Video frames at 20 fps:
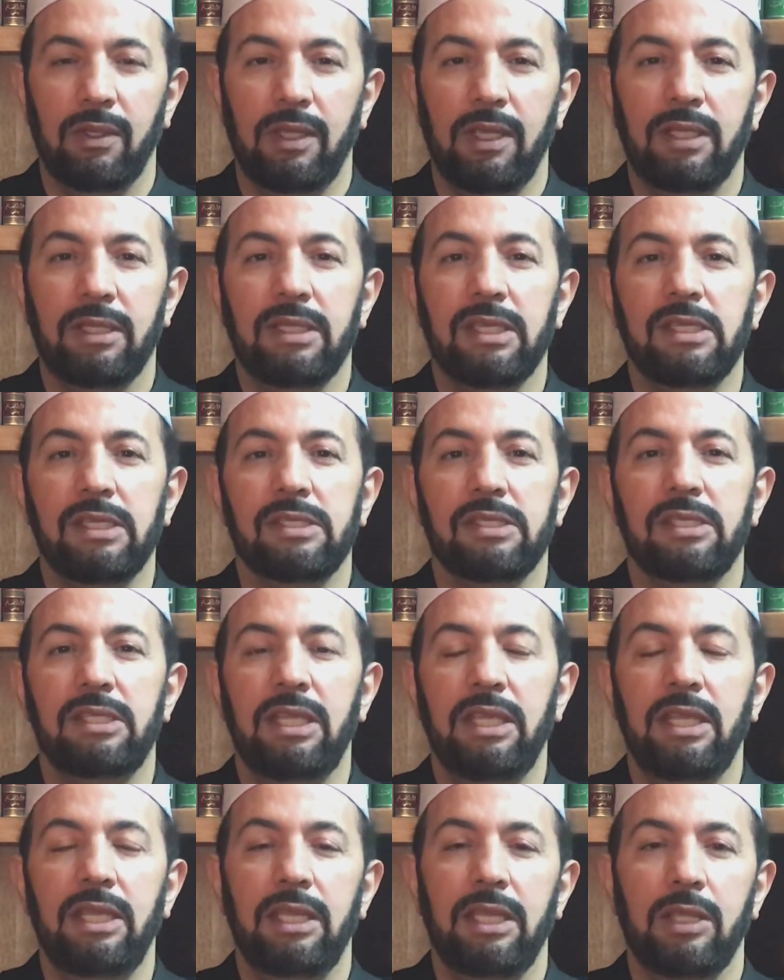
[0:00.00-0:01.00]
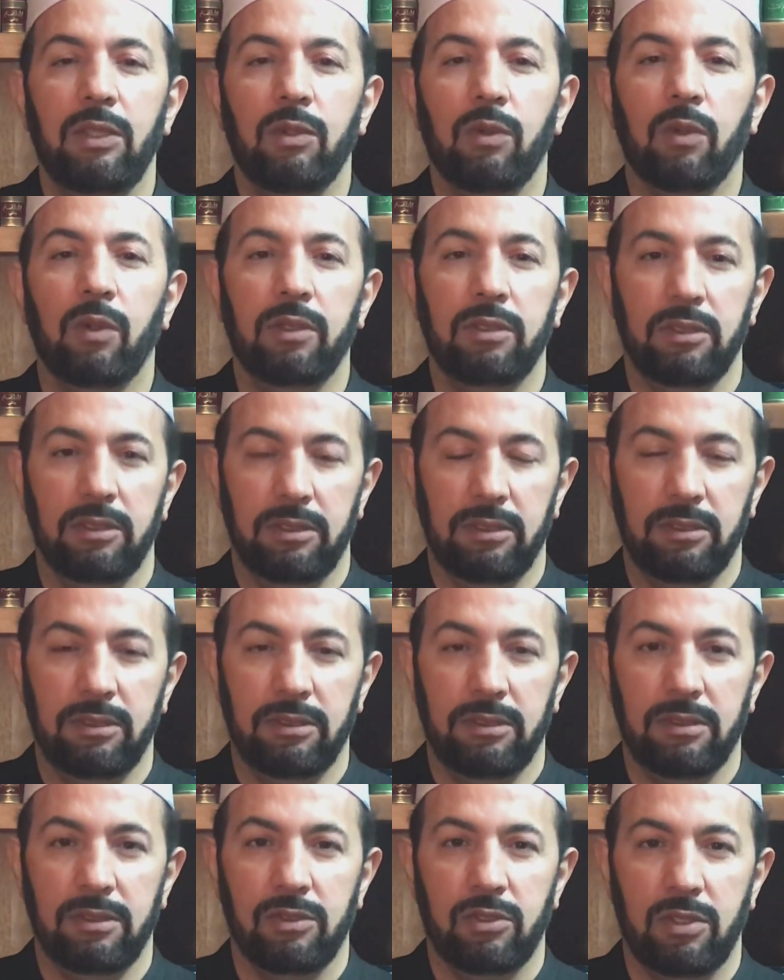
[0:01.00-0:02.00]
it is the
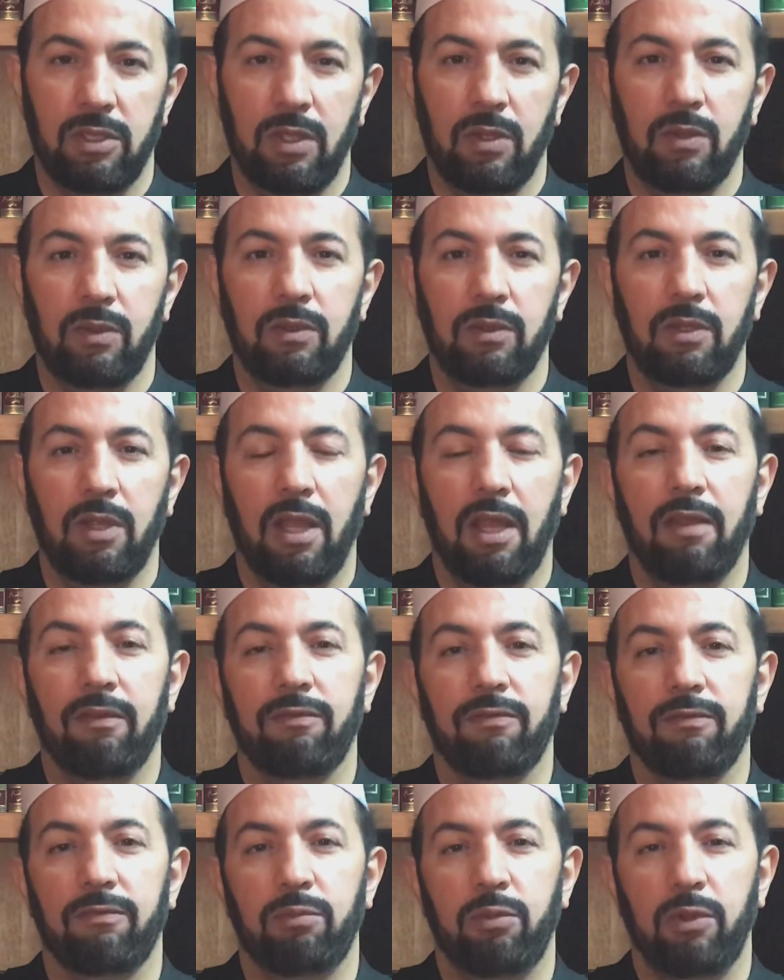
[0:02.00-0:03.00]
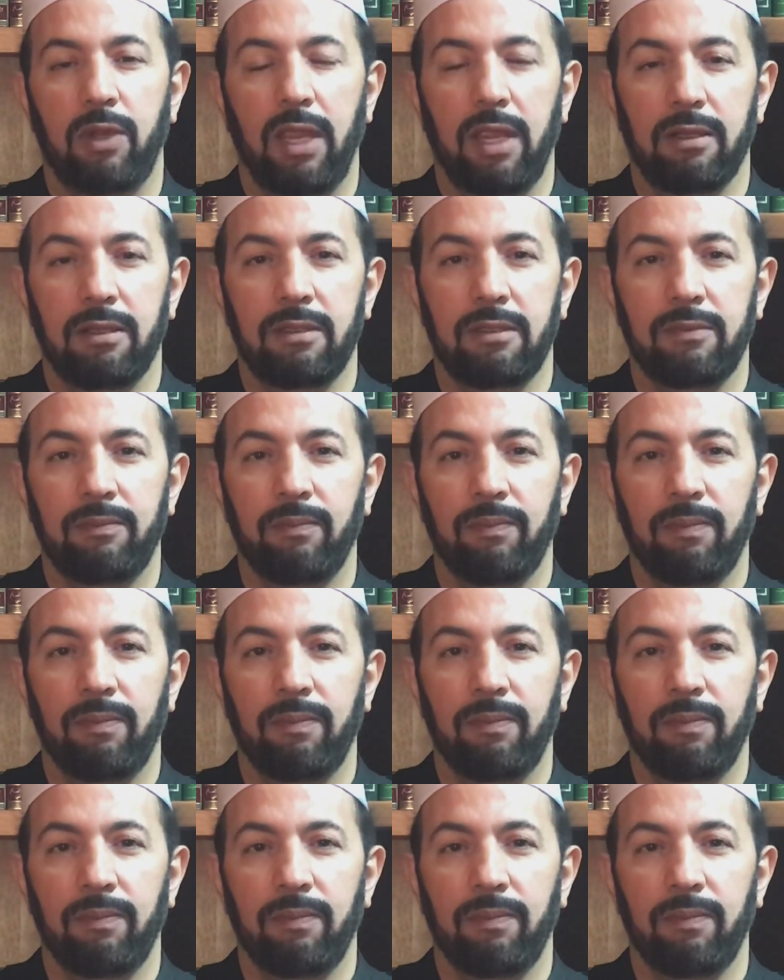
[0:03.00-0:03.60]
cornerstone of prayer.